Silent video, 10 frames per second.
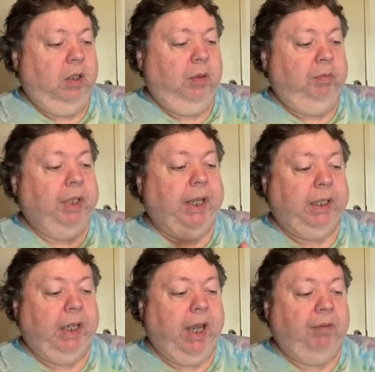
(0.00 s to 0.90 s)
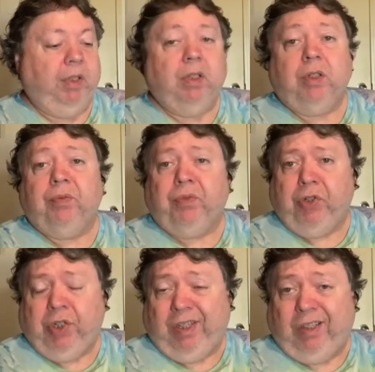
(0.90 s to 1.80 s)
Black Cavendish in
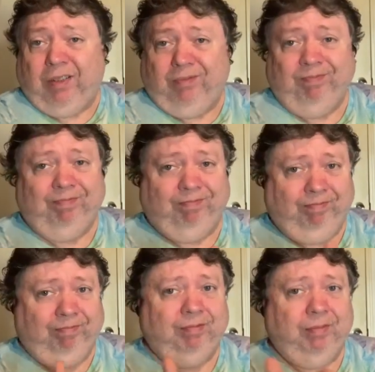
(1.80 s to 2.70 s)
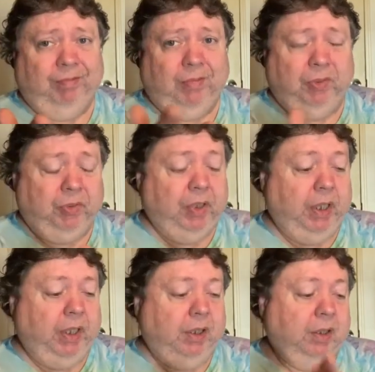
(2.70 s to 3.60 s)
Virginia. I was right,
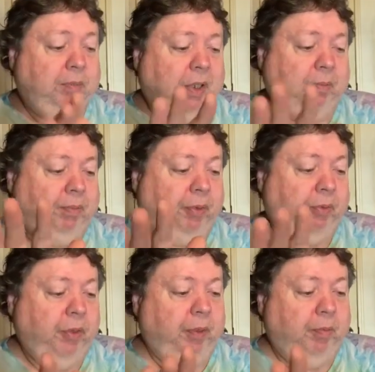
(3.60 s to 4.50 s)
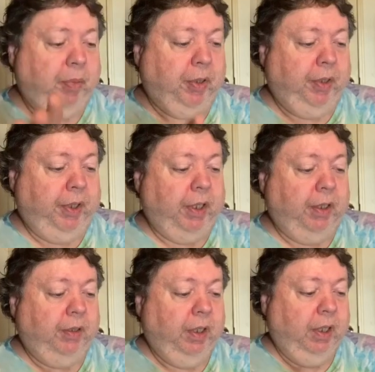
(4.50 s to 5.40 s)
except I threw in burley
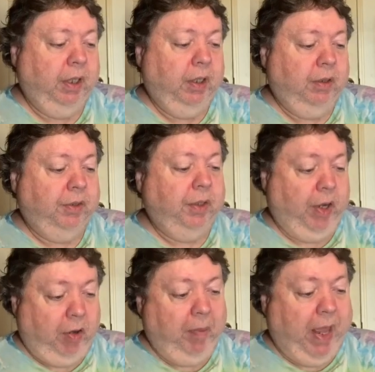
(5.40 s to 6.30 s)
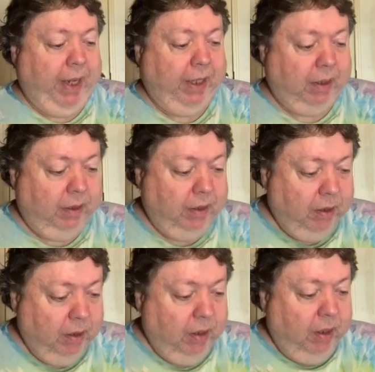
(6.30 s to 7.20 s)
there. It's an aromatic.
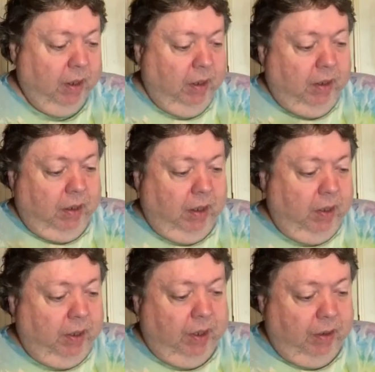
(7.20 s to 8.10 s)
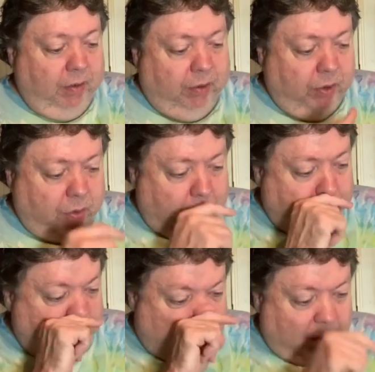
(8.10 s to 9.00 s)
You know, in the
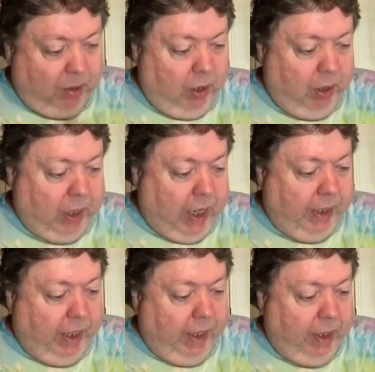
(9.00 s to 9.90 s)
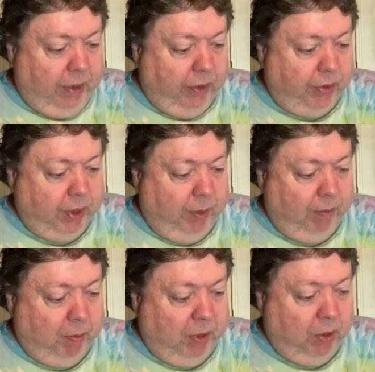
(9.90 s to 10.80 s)
description it says, look, I get it. There seem
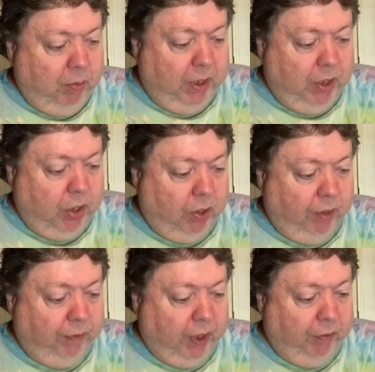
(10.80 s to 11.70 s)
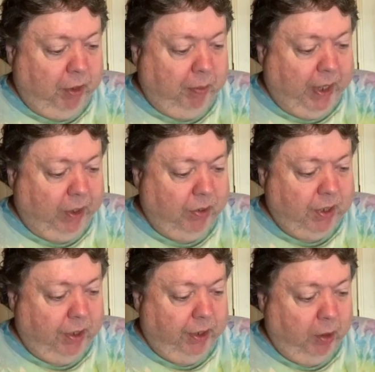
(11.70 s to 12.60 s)
to be too many cherry flavored tobaccos
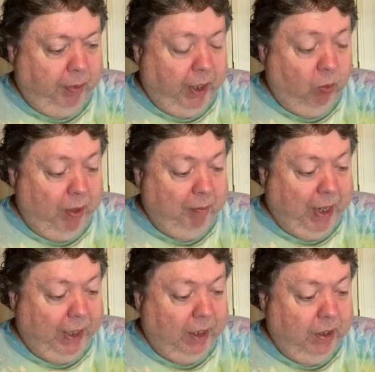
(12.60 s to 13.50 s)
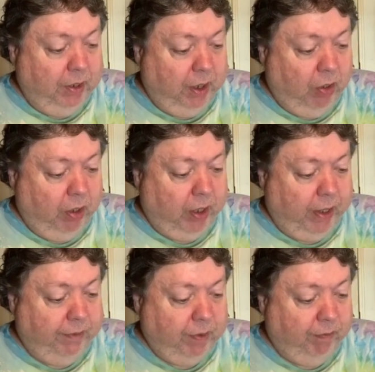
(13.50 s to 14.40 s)
out there, but I went back into the
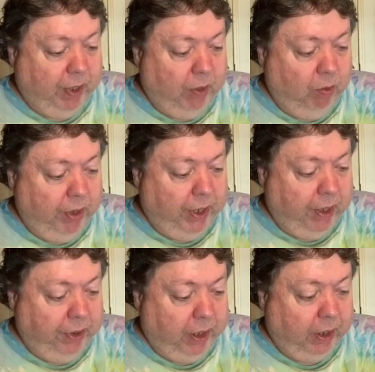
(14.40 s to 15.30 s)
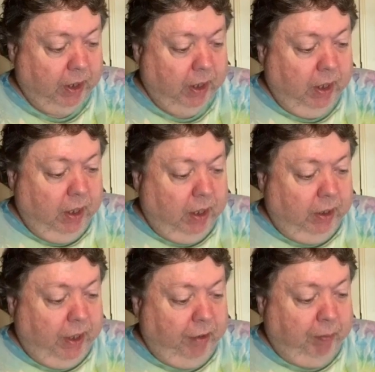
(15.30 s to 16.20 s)
archives and found one that I think a
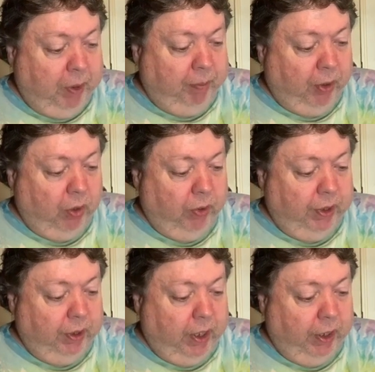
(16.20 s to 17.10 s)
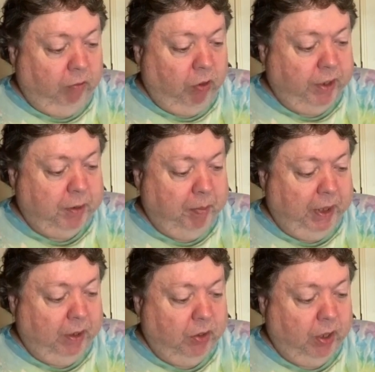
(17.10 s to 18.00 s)
lot of people are going to like. Russ
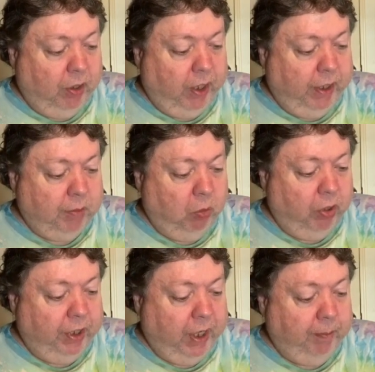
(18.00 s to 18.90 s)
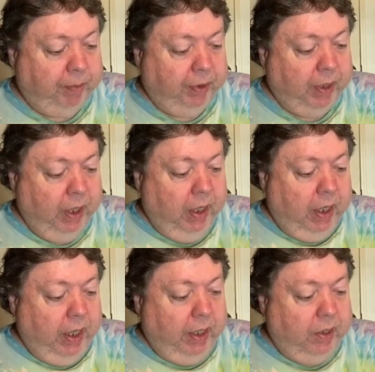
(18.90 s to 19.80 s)
Bing Cherry has more depth
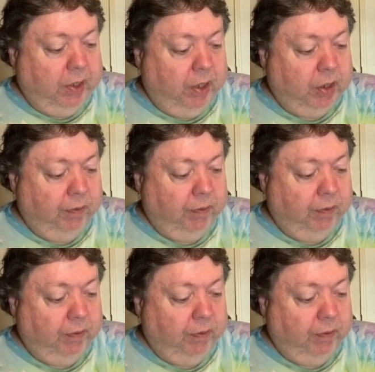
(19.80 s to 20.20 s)
and a touch